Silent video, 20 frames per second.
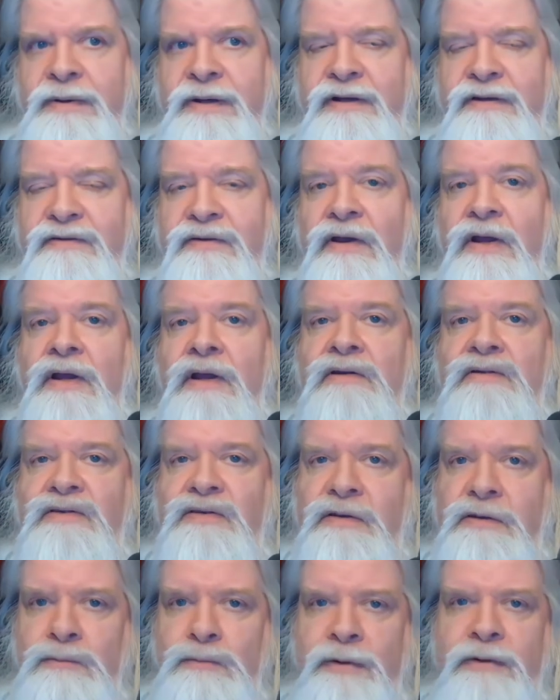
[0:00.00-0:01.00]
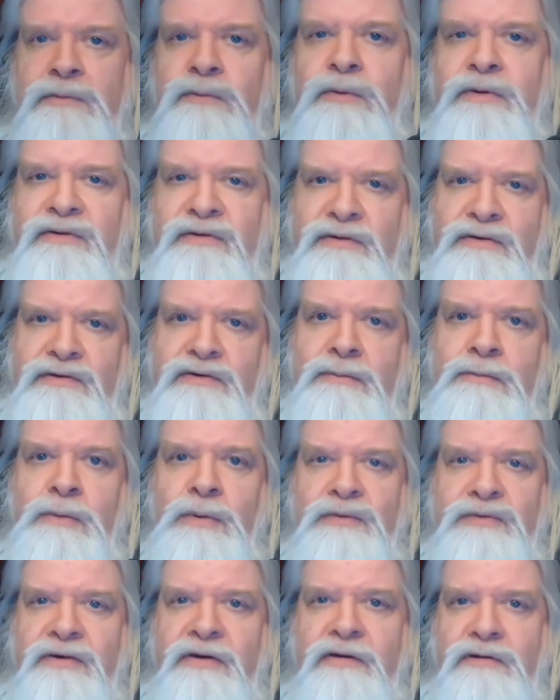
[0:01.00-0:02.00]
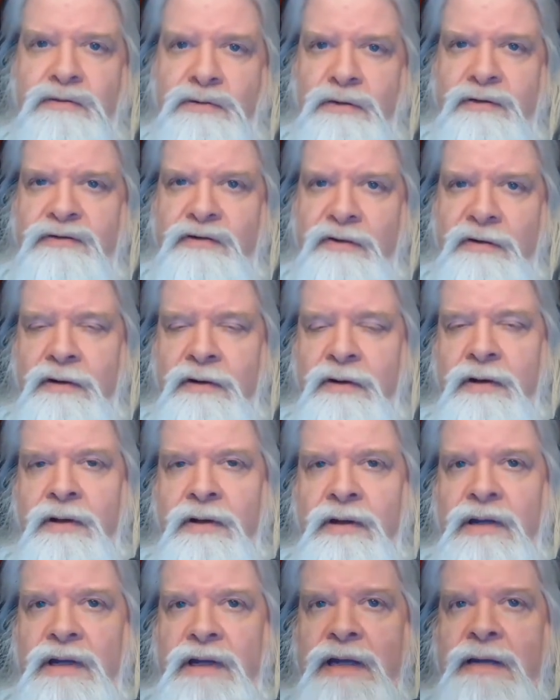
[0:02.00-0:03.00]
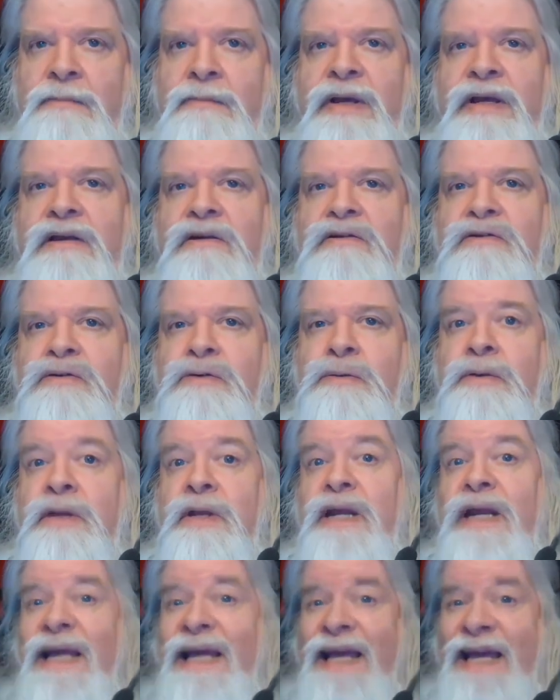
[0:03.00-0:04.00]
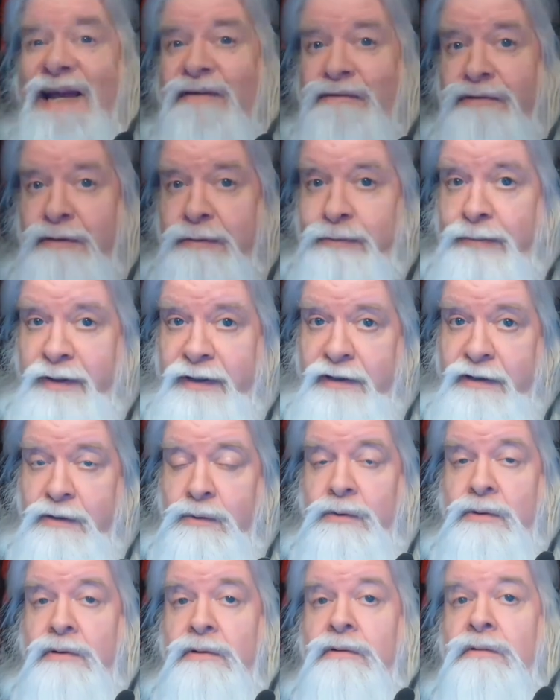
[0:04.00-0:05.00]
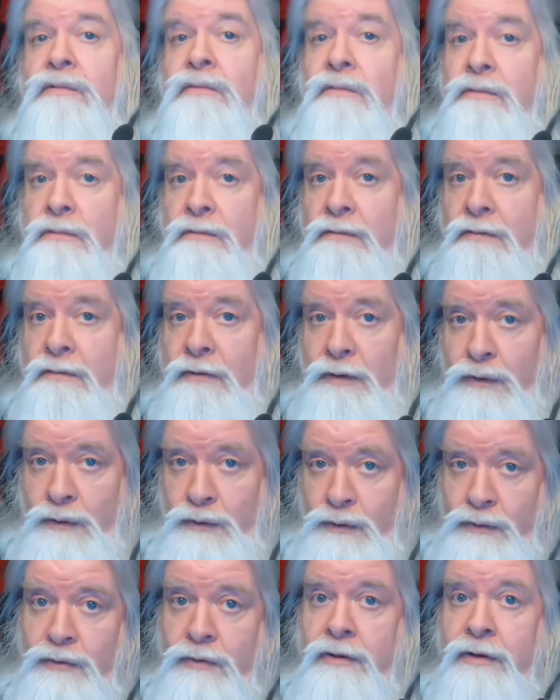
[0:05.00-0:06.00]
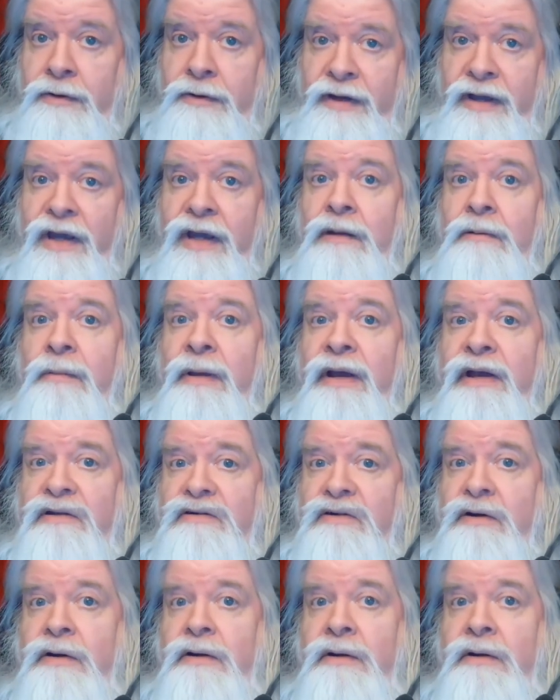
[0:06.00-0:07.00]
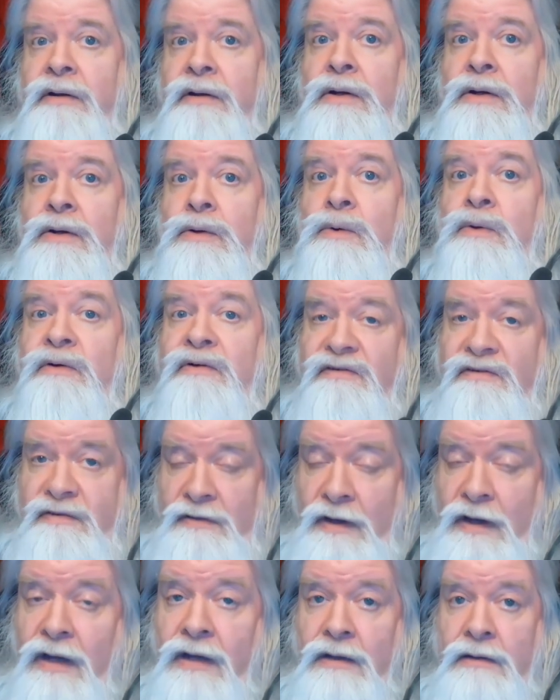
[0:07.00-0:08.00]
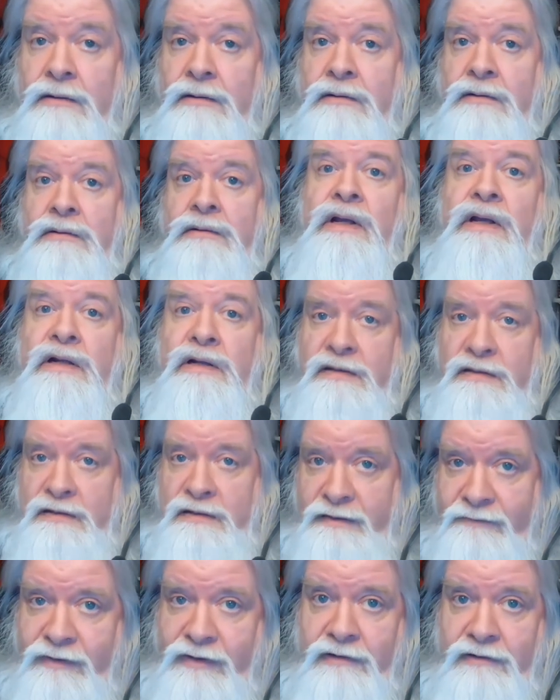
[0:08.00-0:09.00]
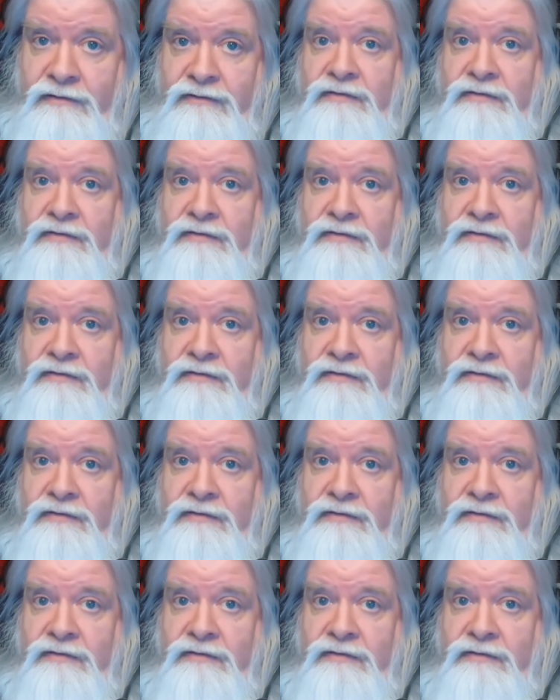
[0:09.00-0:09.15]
Because, see, the Red Wizards are most interested in making sure that everybody who can hurl arcane magic, who is Thayan, and living in